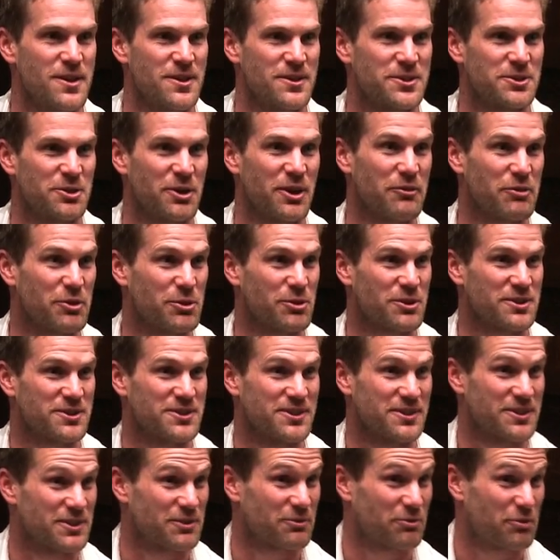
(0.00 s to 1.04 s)
So I have a
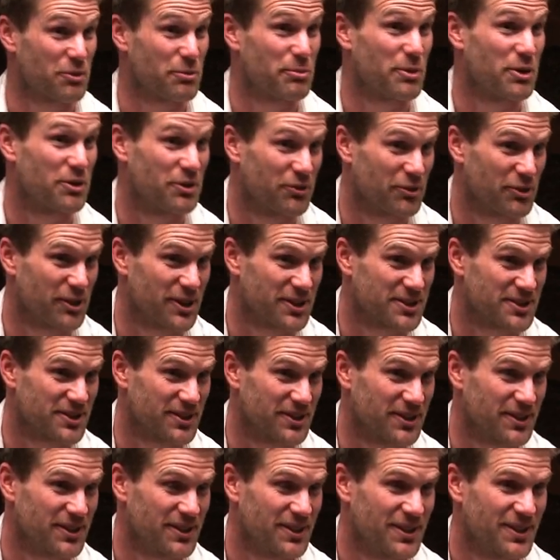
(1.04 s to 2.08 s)
question for both of you,
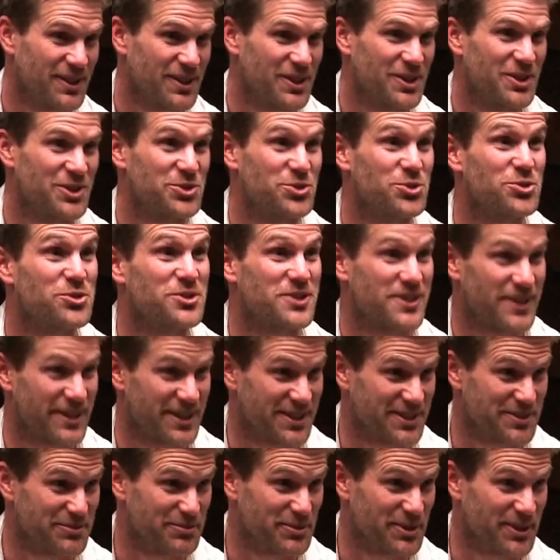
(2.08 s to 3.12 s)
actually. Yes. George
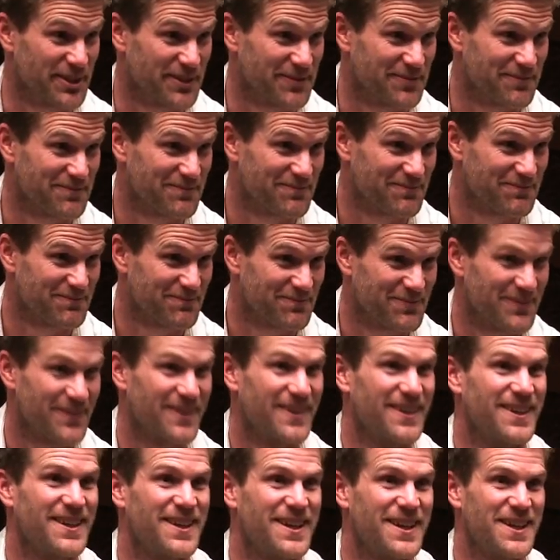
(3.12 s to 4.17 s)
Lazenby,
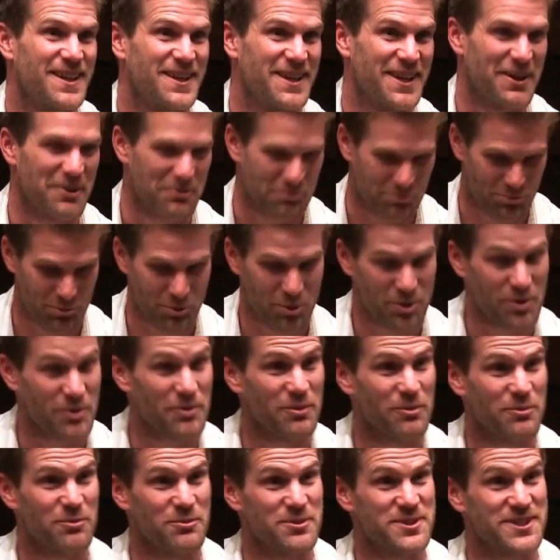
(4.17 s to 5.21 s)
Yes. Now, what
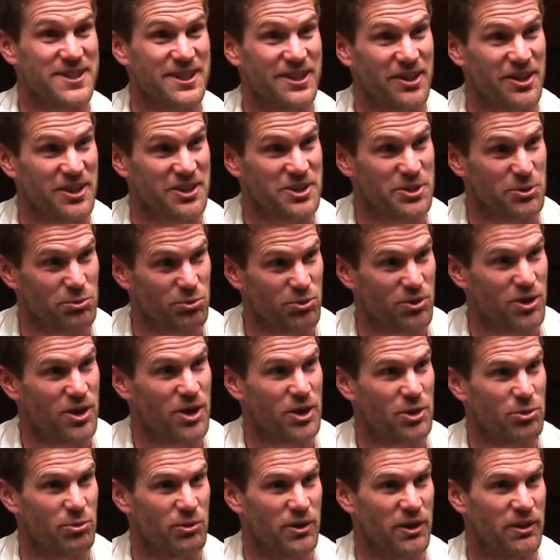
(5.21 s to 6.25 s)
was he like to
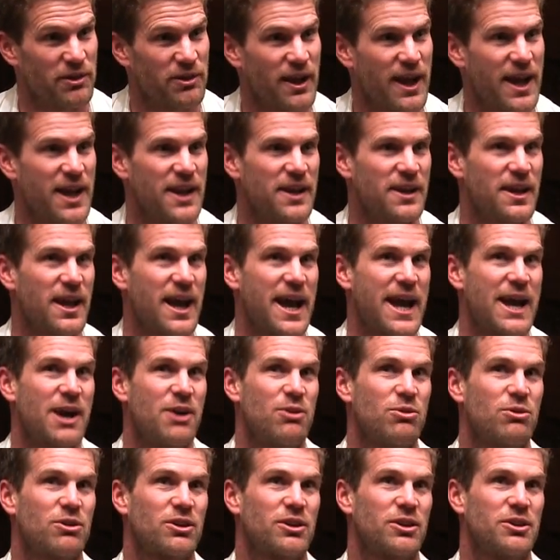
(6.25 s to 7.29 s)
work with, and
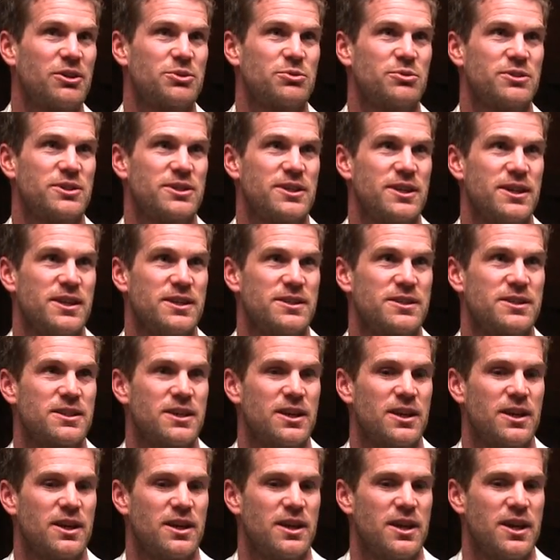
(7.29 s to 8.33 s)
how close was his
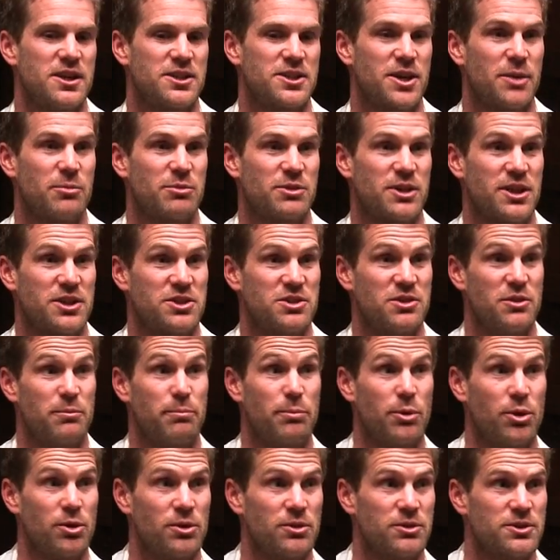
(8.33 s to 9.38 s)
interpretation of
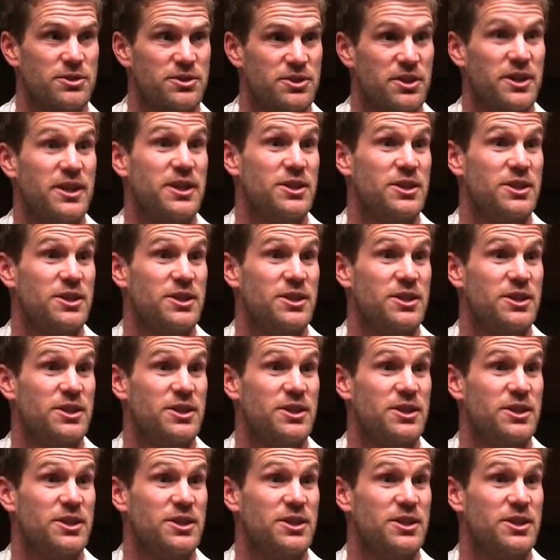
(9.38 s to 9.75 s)
Bond to